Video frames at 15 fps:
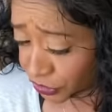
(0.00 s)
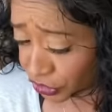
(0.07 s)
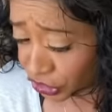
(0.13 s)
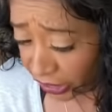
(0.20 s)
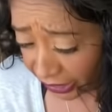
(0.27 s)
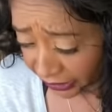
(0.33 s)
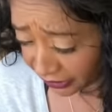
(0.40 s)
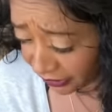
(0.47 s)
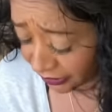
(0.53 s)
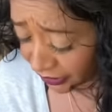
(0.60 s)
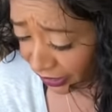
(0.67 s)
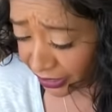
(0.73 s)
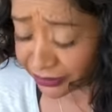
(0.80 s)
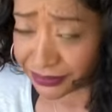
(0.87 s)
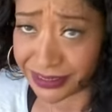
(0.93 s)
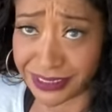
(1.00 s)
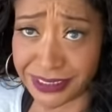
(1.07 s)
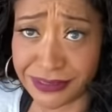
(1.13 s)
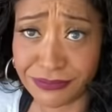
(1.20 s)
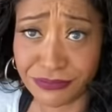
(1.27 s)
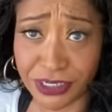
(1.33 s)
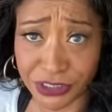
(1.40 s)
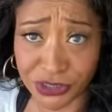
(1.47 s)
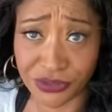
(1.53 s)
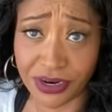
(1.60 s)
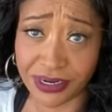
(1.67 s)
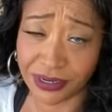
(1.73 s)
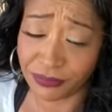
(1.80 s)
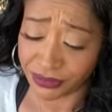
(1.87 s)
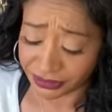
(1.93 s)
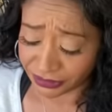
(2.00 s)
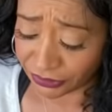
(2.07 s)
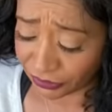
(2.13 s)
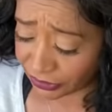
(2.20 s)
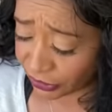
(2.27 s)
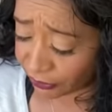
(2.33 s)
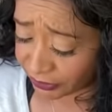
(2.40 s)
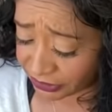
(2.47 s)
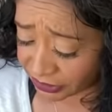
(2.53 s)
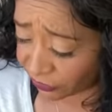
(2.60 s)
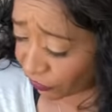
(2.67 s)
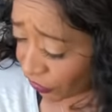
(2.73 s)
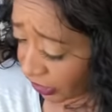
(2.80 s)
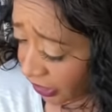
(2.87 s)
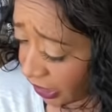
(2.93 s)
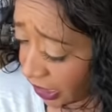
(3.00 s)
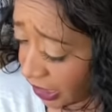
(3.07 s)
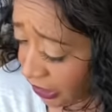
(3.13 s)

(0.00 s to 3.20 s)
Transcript: check and the red truck. I wanted to little bit different.